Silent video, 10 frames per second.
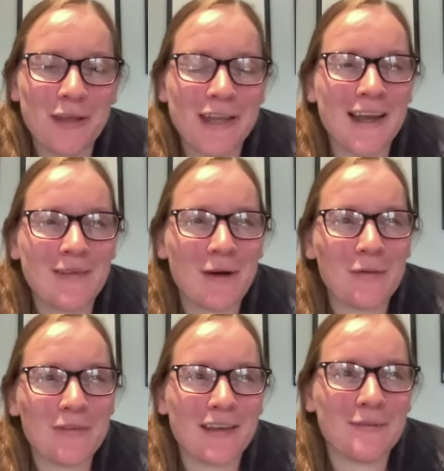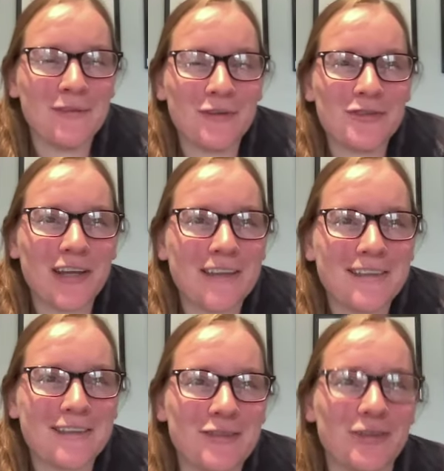late, and I'm always like, I'm so
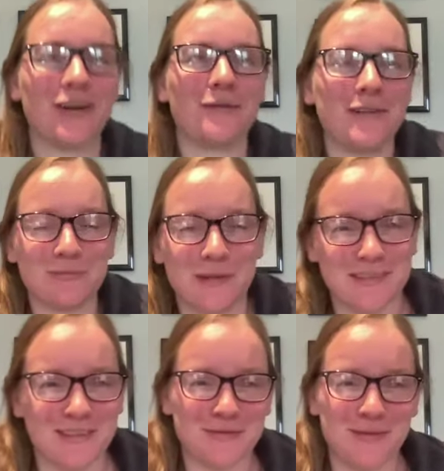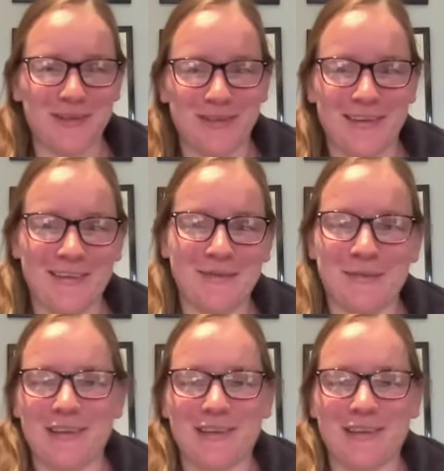jealous of you. I wish my children would do this, but